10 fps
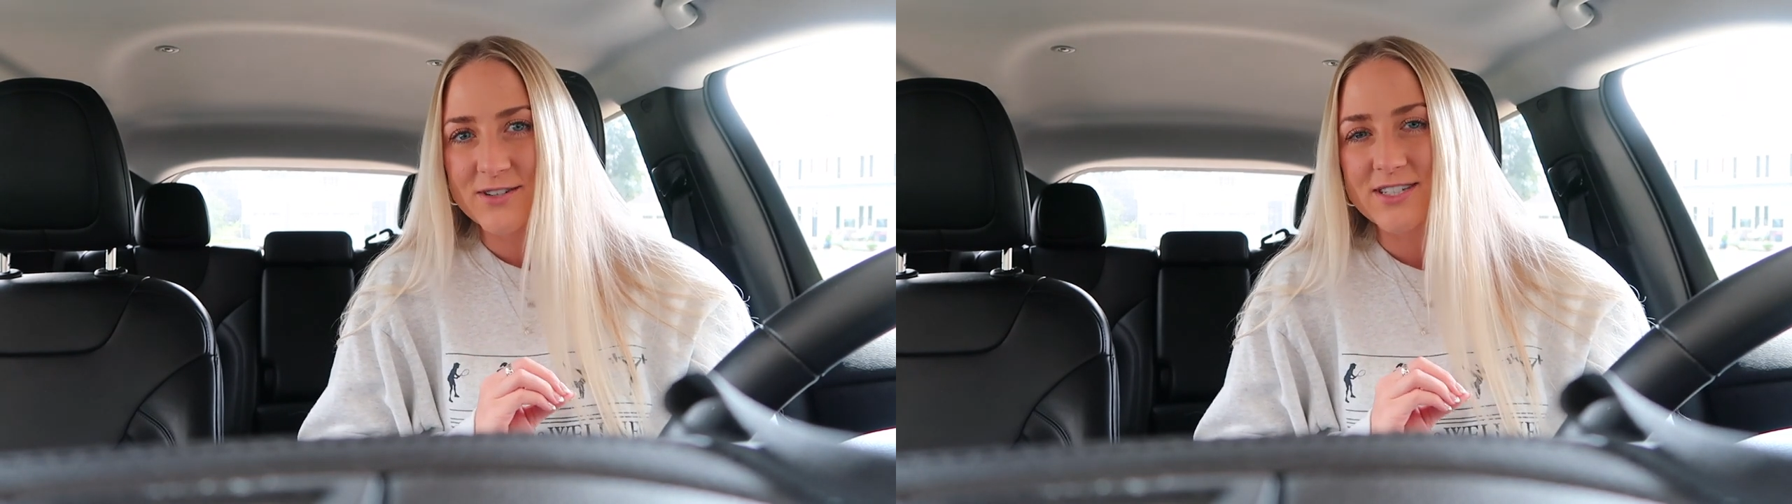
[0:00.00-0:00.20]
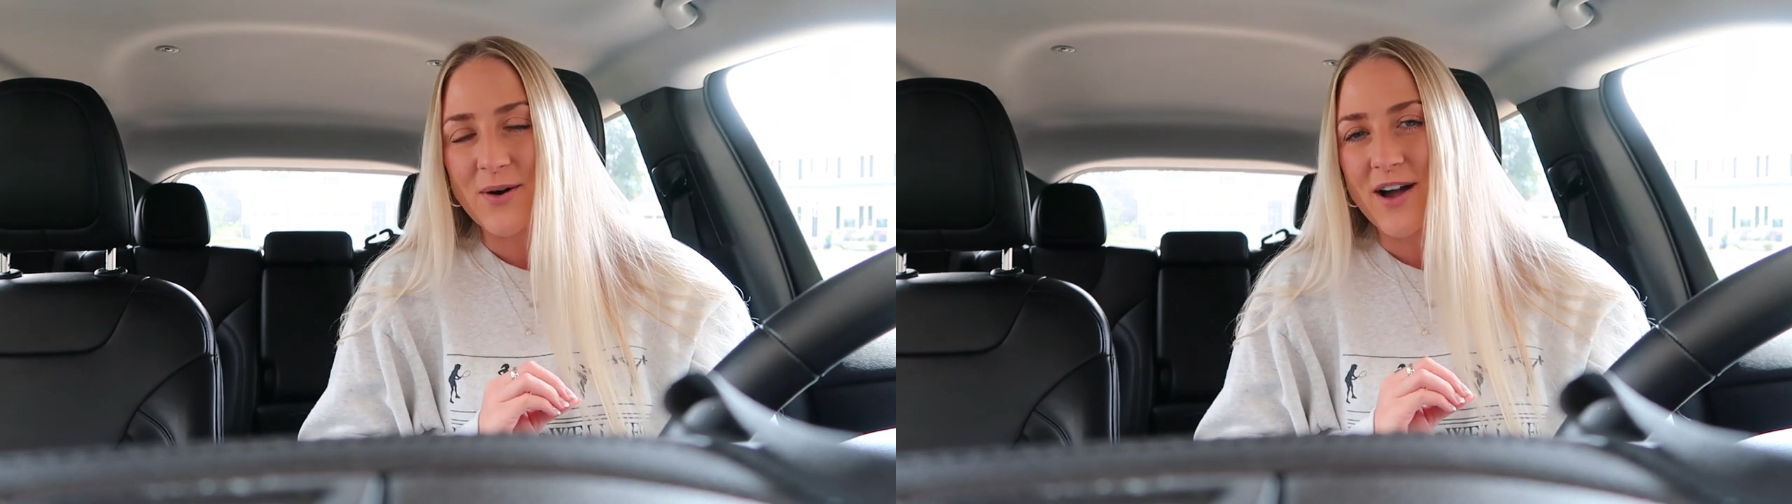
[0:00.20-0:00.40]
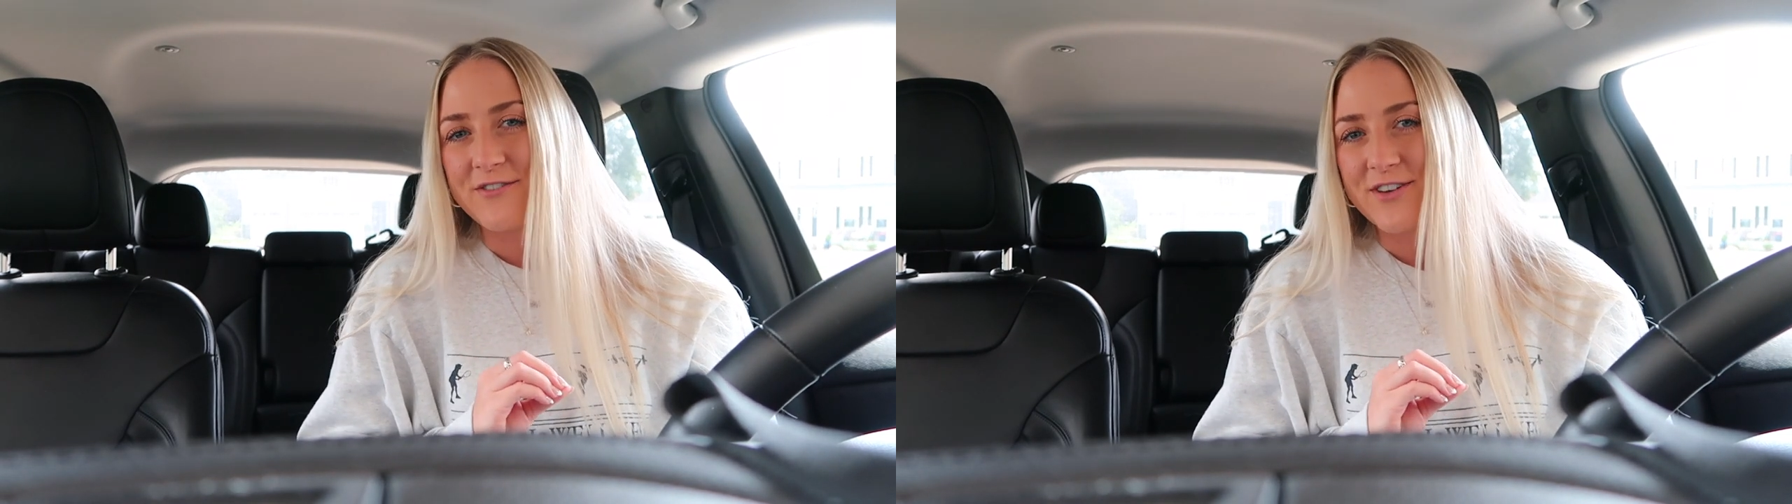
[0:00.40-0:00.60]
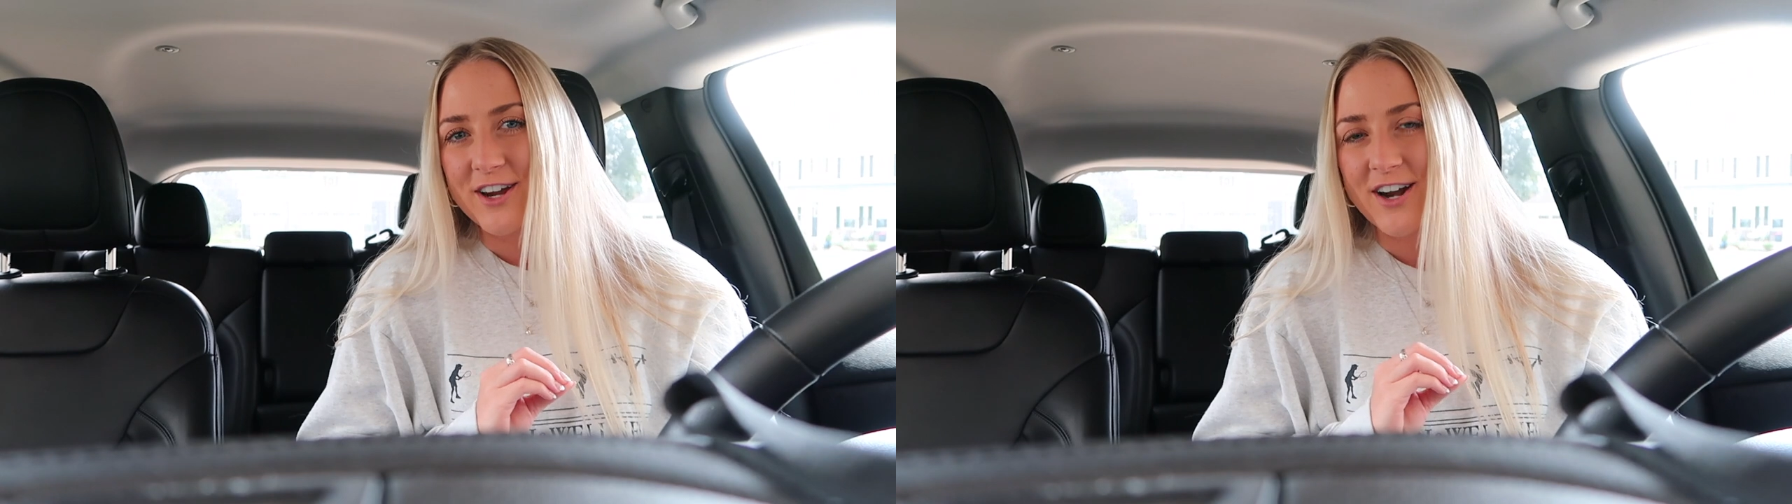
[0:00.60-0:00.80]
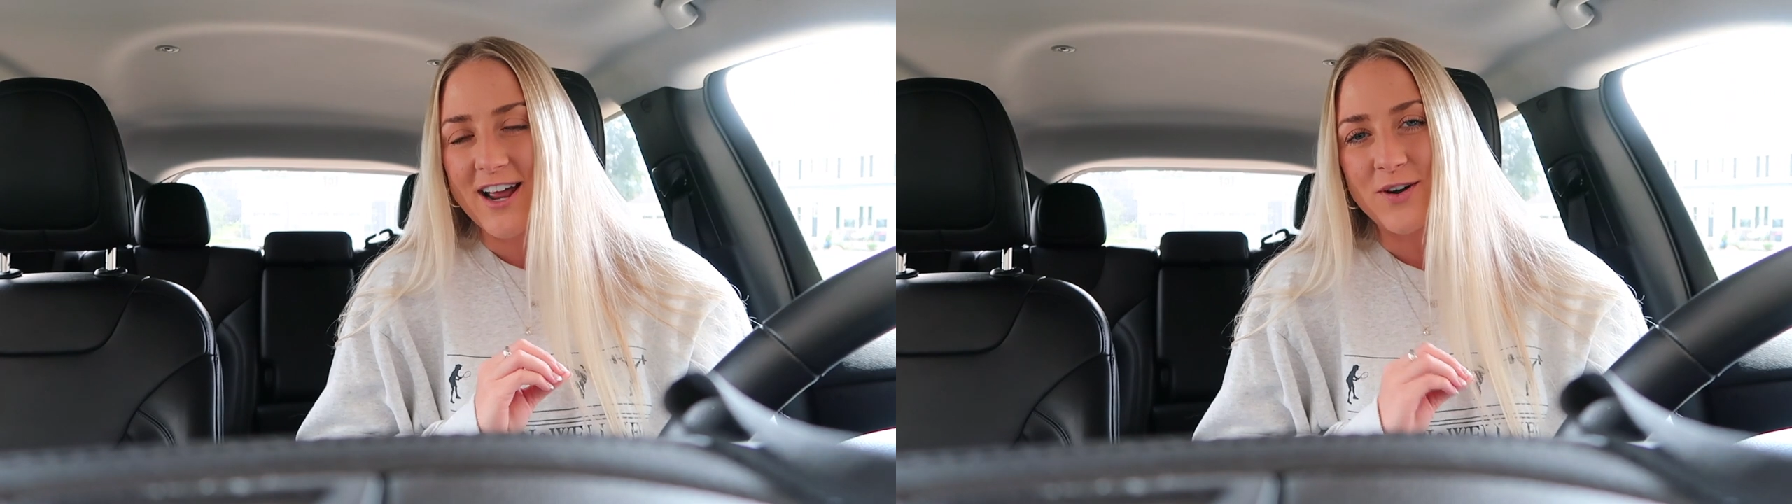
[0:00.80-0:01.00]
So I
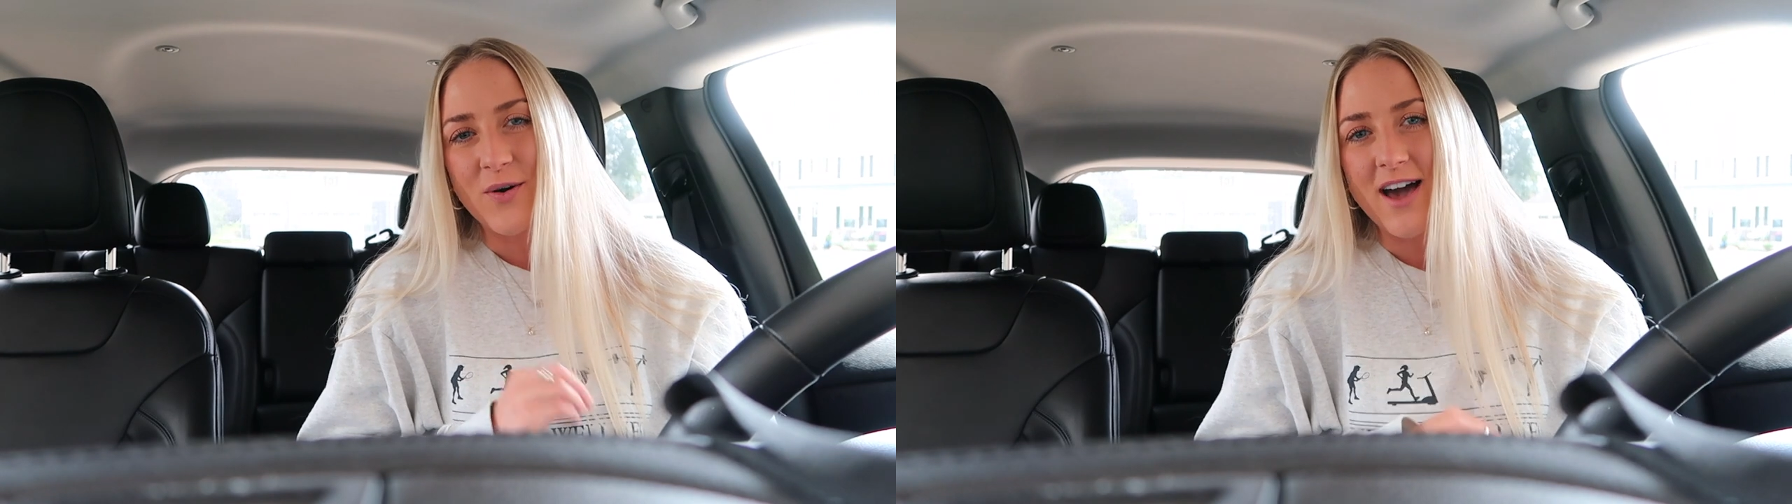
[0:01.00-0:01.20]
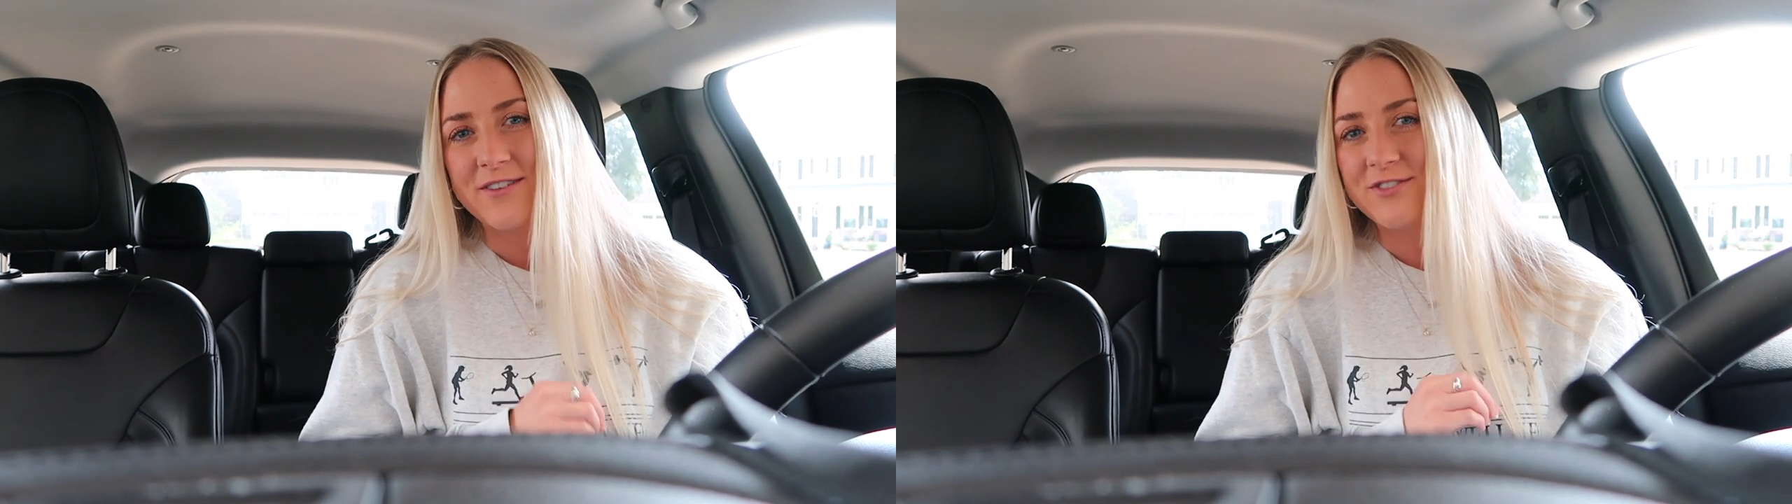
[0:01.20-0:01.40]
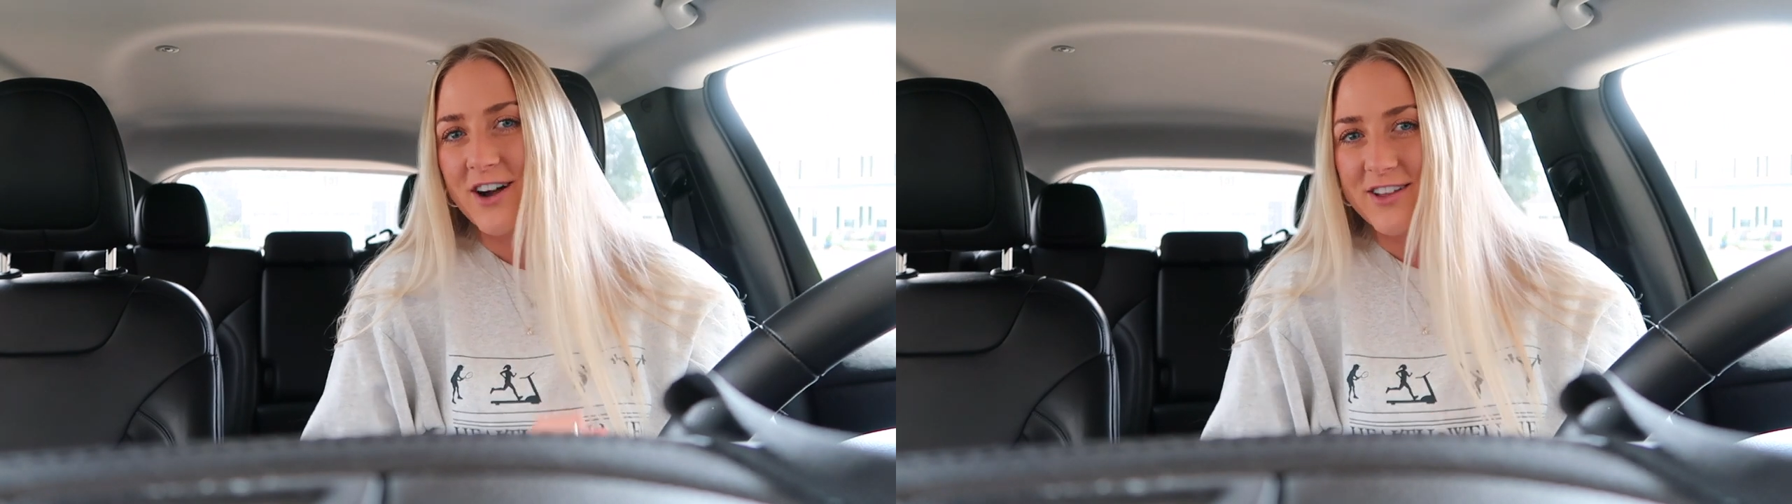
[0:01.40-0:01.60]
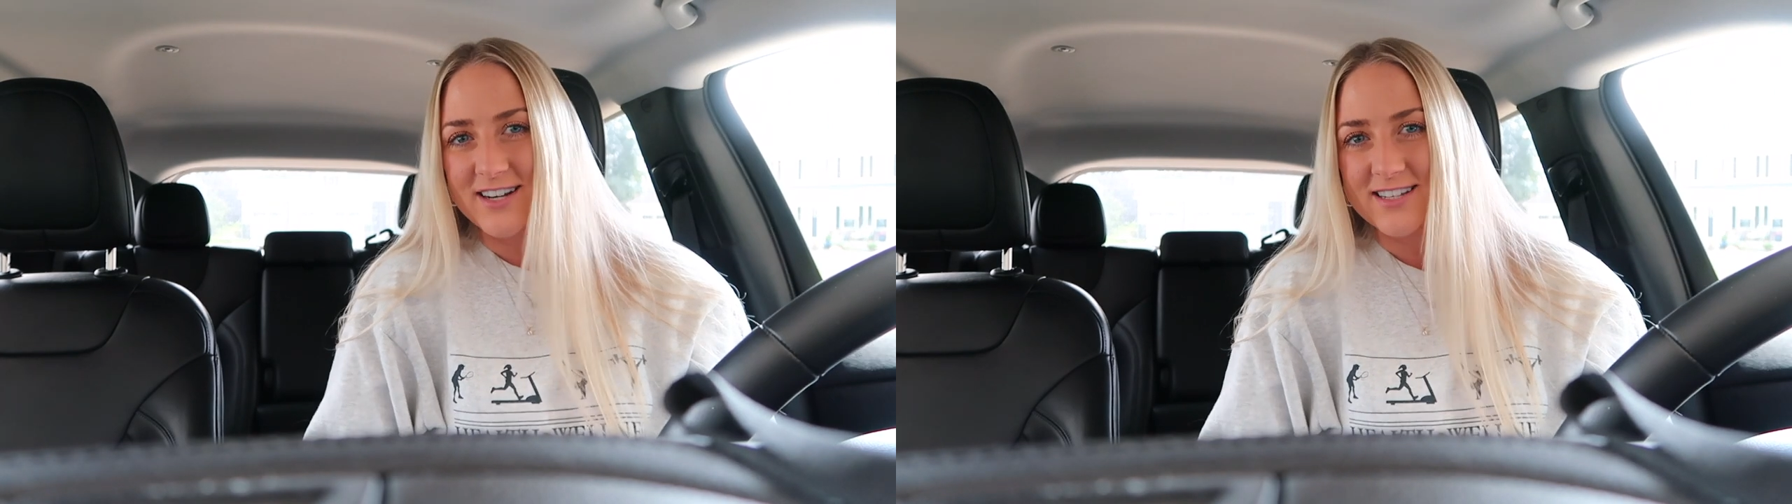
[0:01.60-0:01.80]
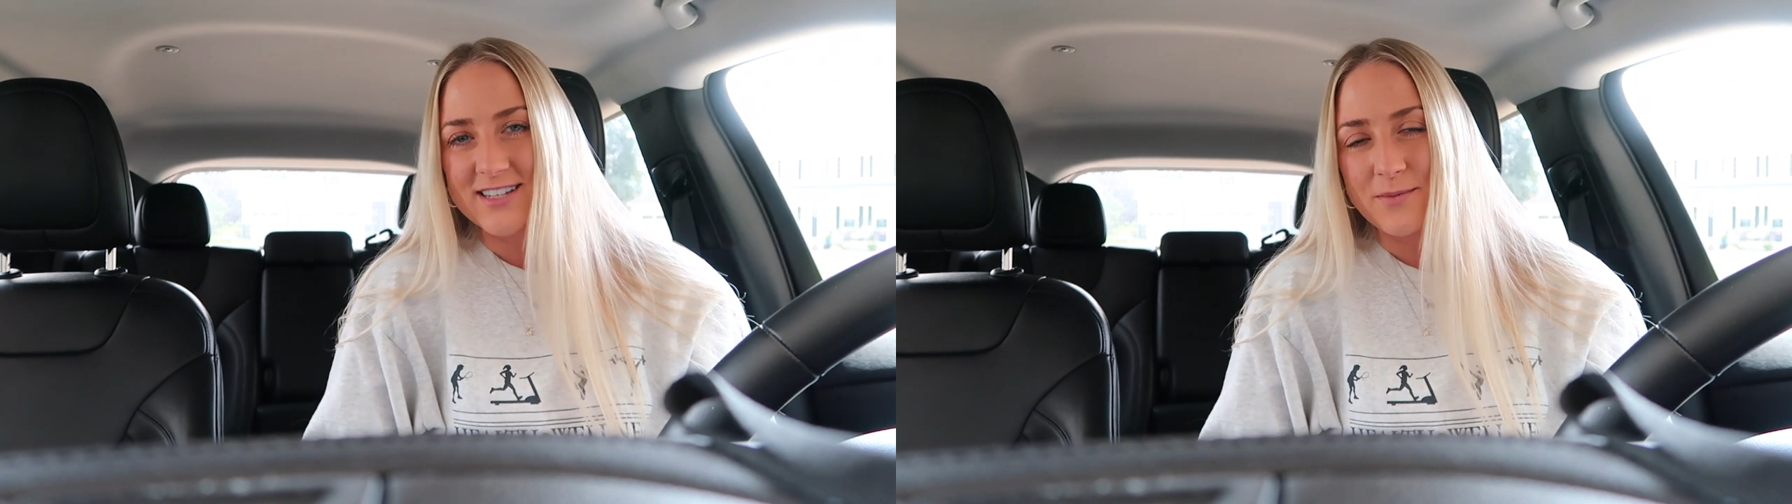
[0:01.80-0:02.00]
figured I'd go ahead and vlog the next